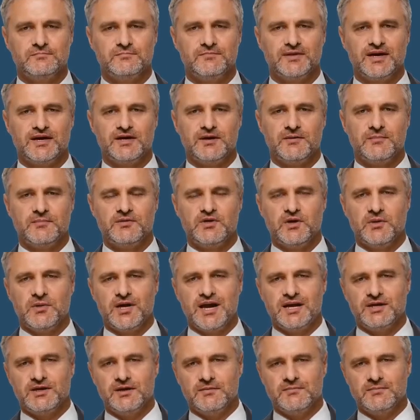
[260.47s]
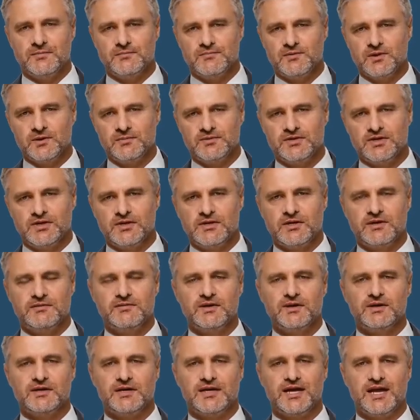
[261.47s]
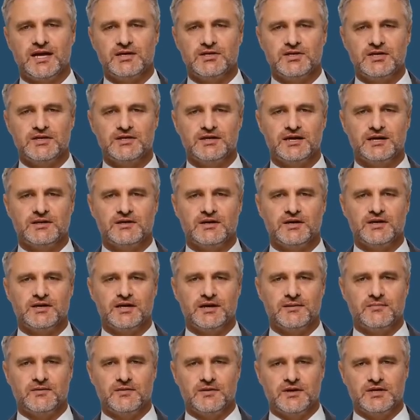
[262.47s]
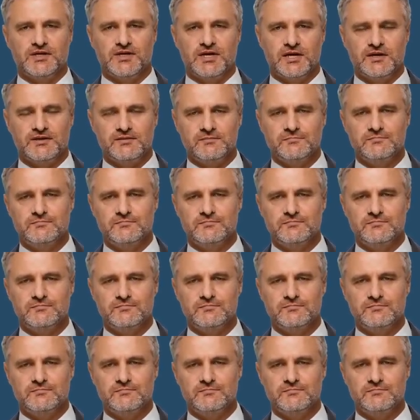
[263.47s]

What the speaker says: and a proactive approach to communication and collaboration.